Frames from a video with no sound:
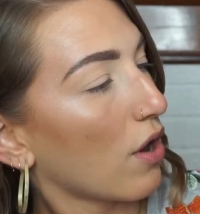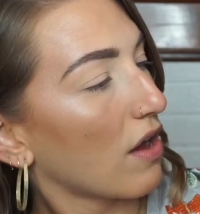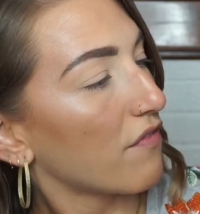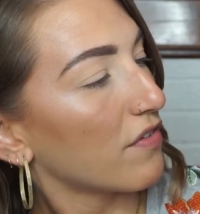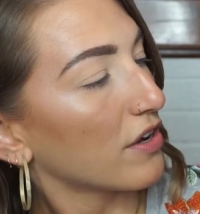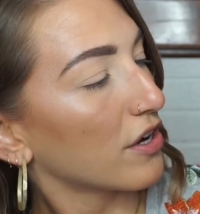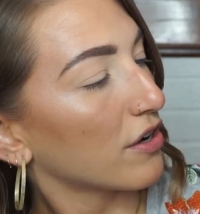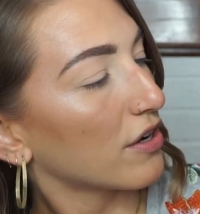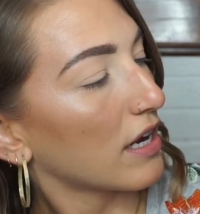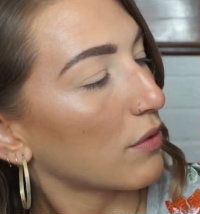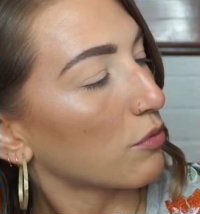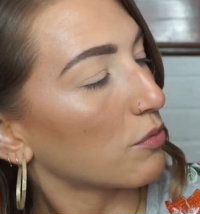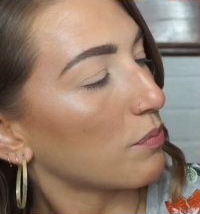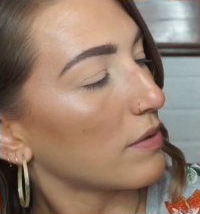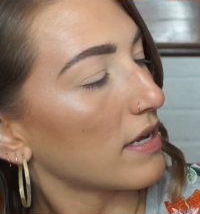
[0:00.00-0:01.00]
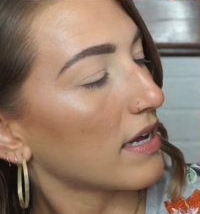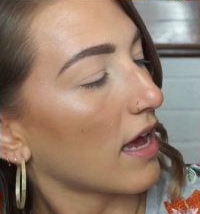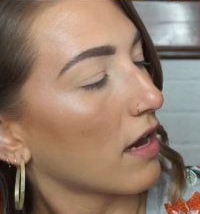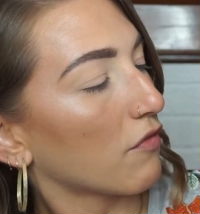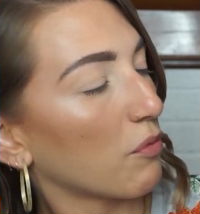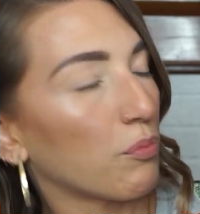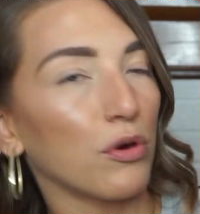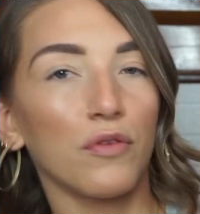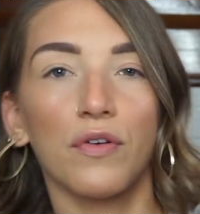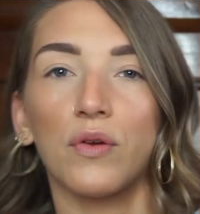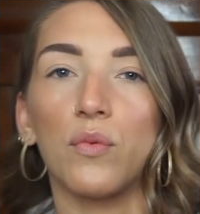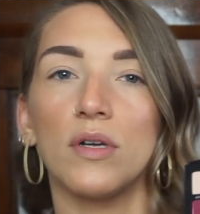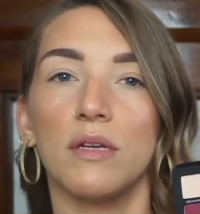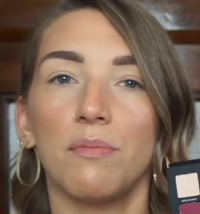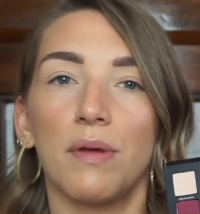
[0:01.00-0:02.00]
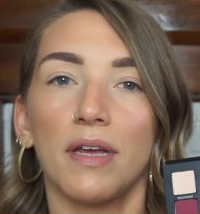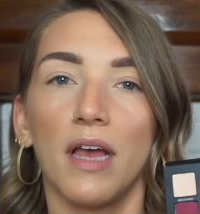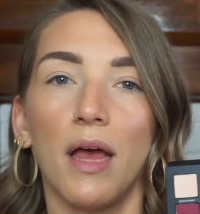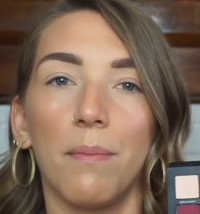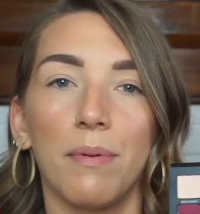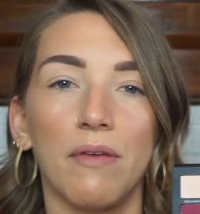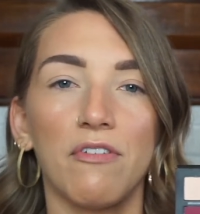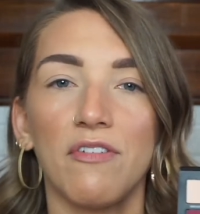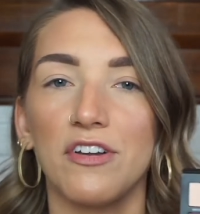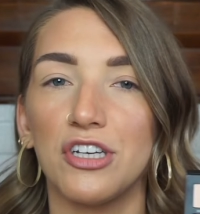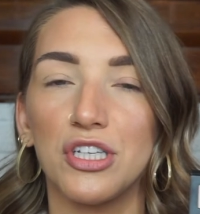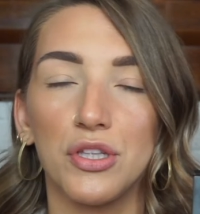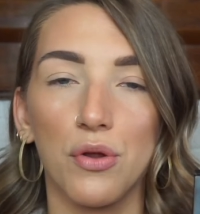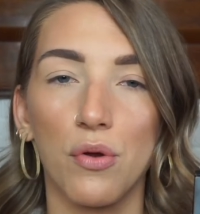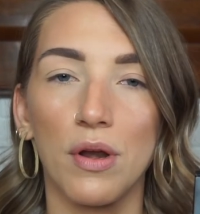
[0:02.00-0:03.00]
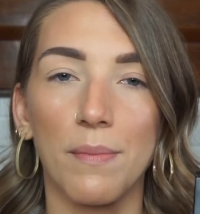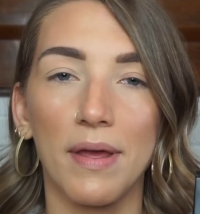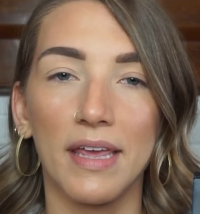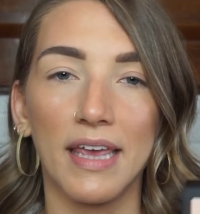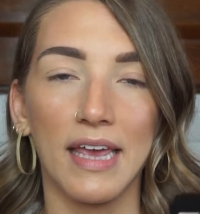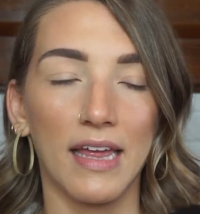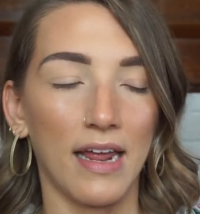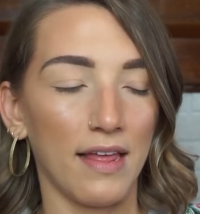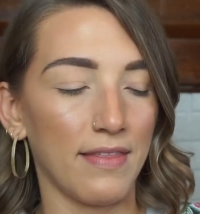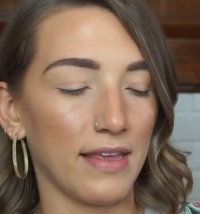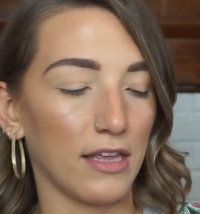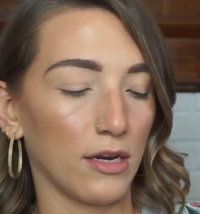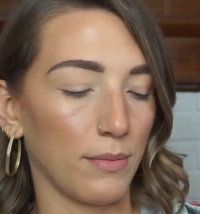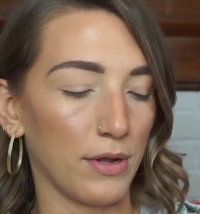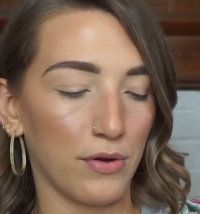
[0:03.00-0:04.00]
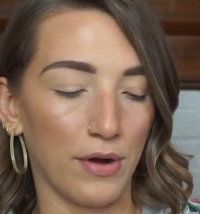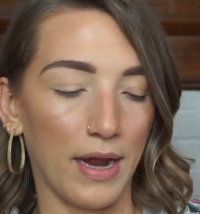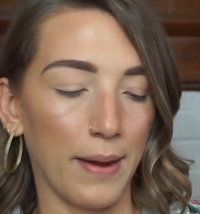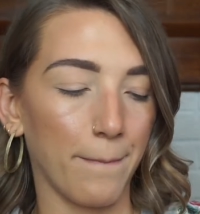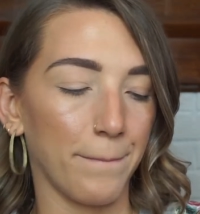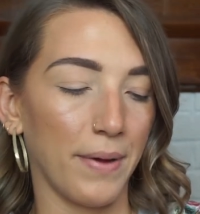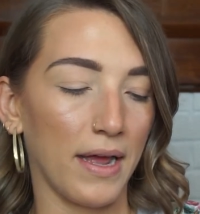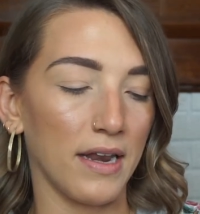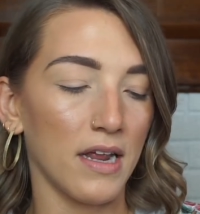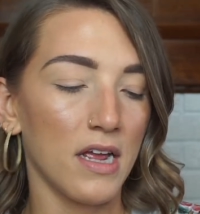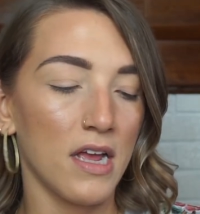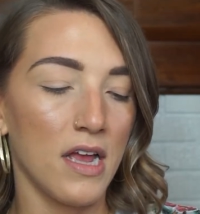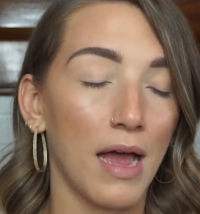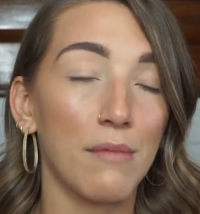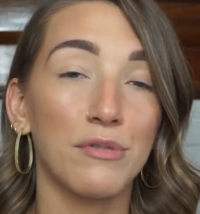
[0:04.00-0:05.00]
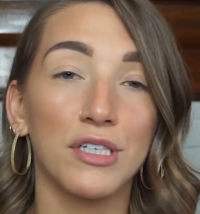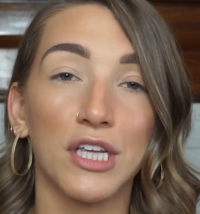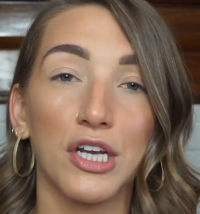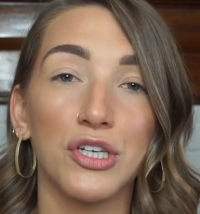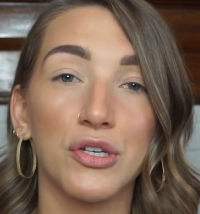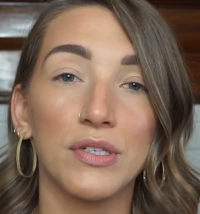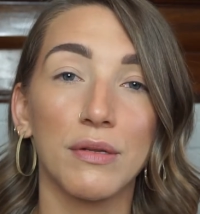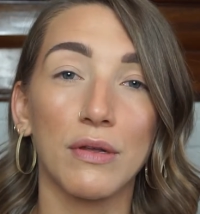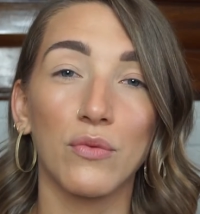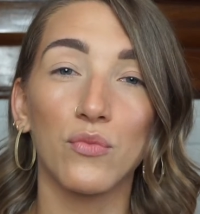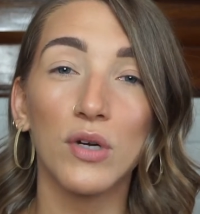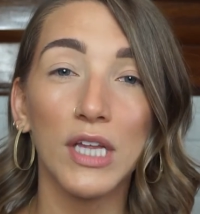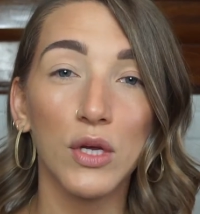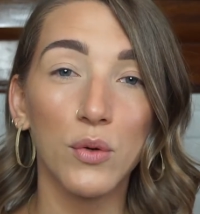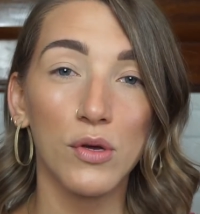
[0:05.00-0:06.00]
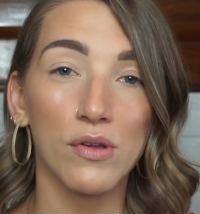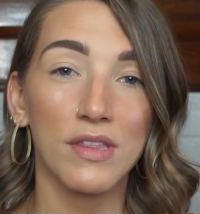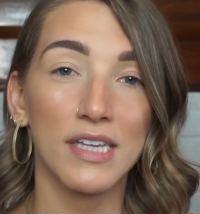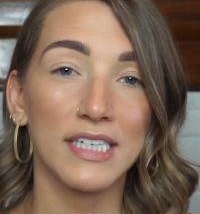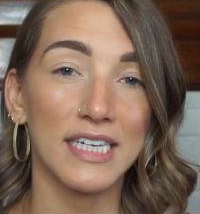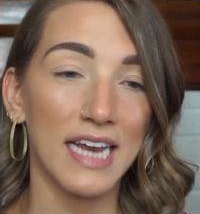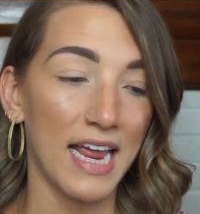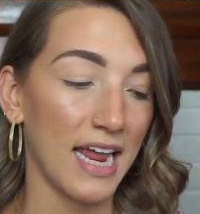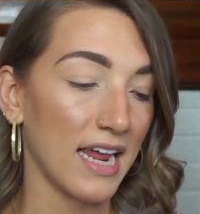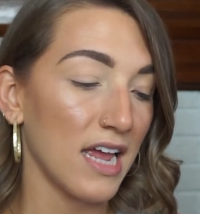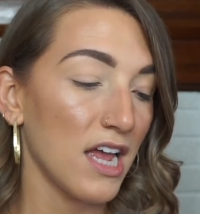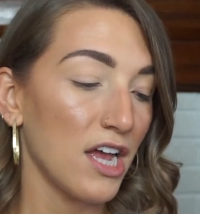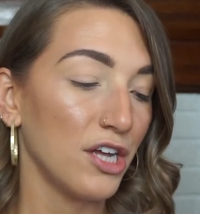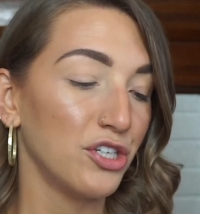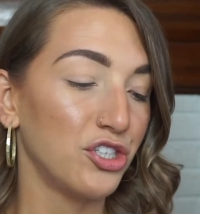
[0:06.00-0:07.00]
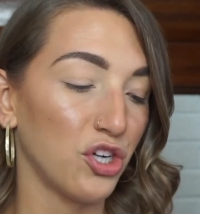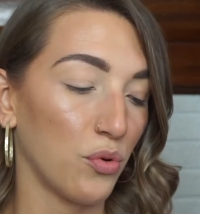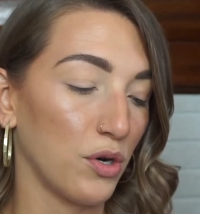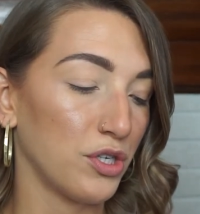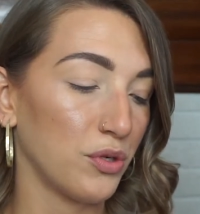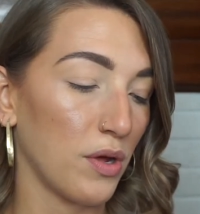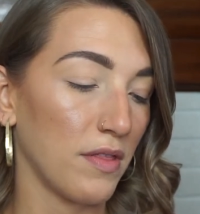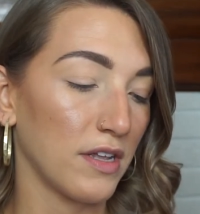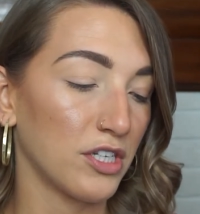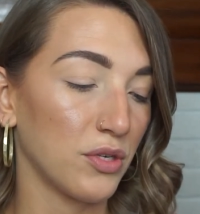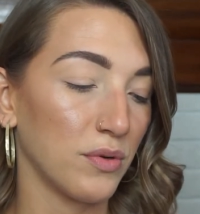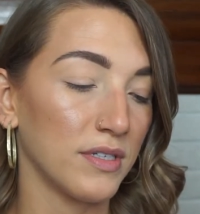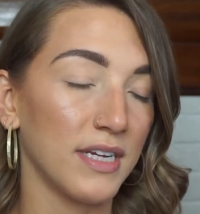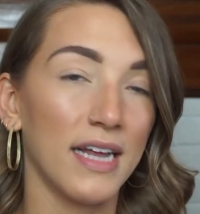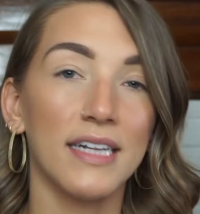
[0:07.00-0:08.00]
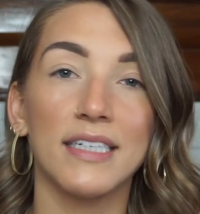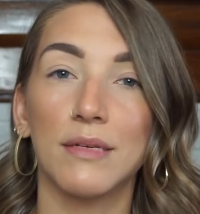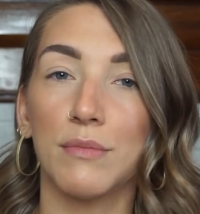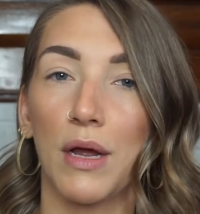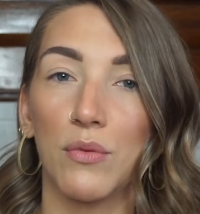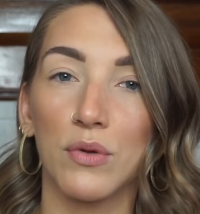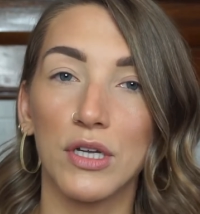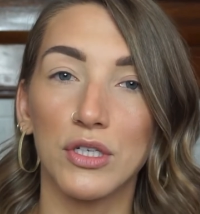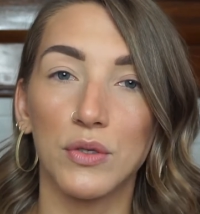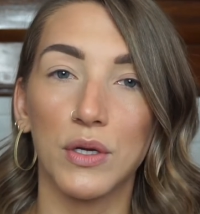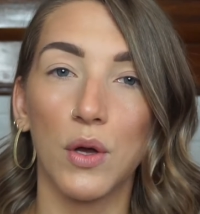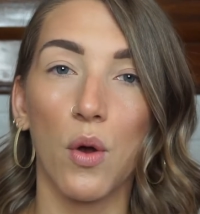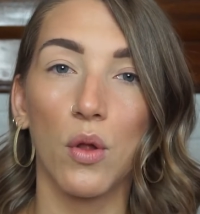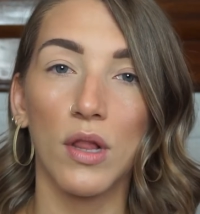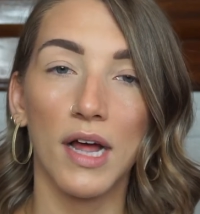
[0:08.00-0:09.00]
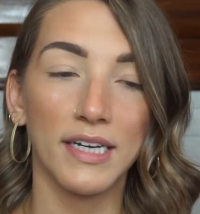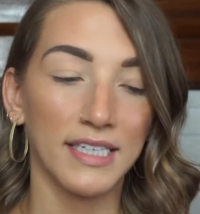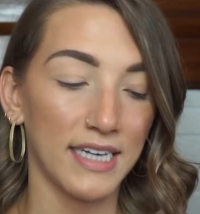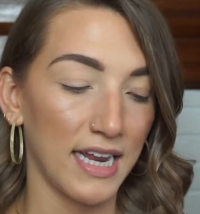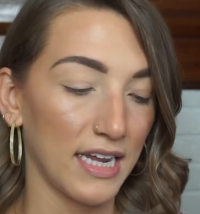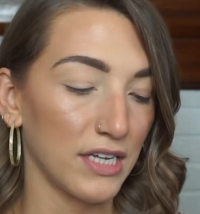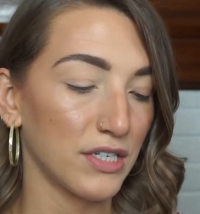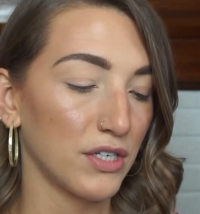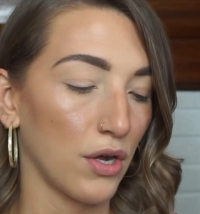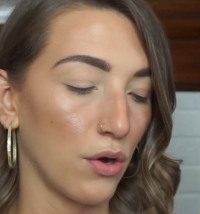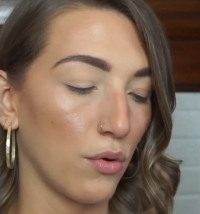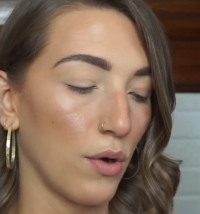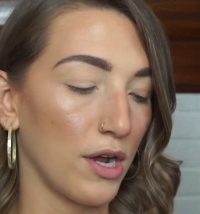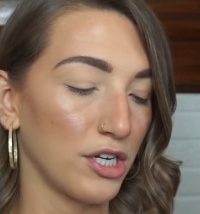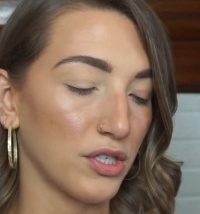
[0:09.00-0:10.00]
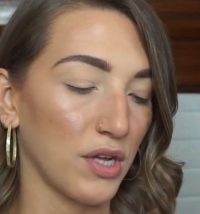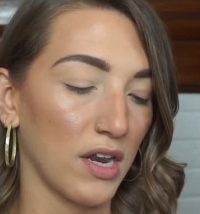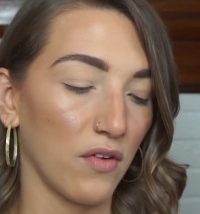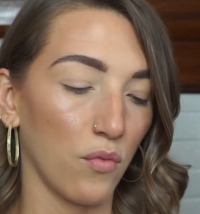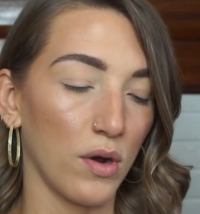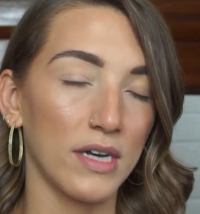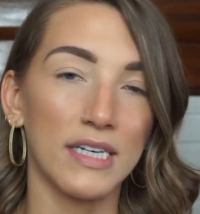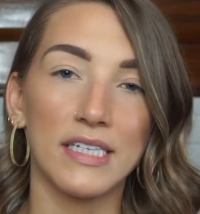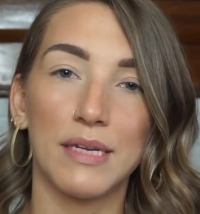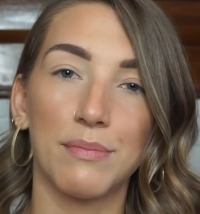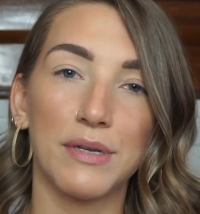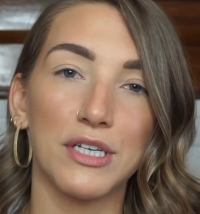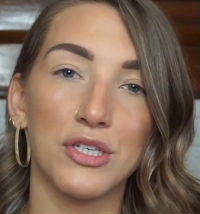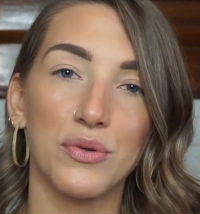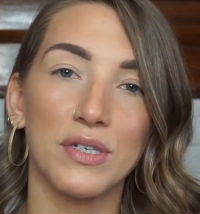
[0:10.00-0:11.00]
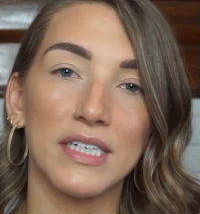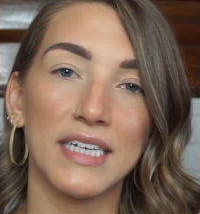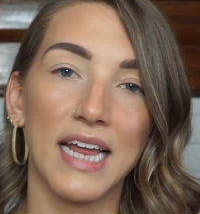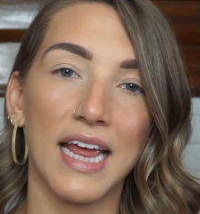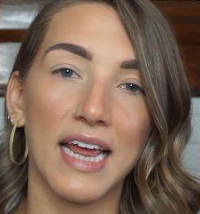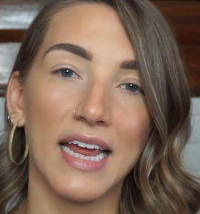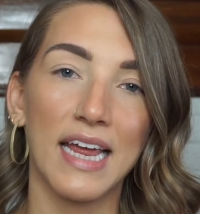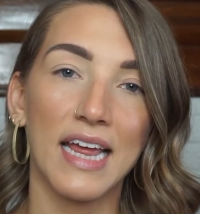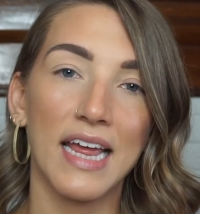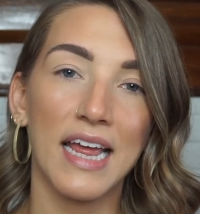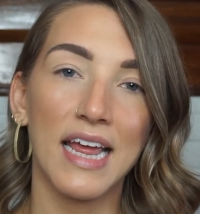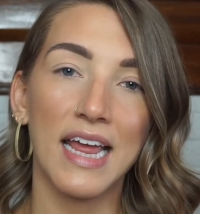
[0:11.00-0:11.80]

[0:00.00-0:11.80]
I figured it would be kind of a perfect one to pick up. Even if I just throw it in my kit, I think it'll be great. But I'm just gonna do something really quick with it today. Don't want to do anything too intense. I'm not really doing a whole lot today, so I just kind of wanted to dip into it today.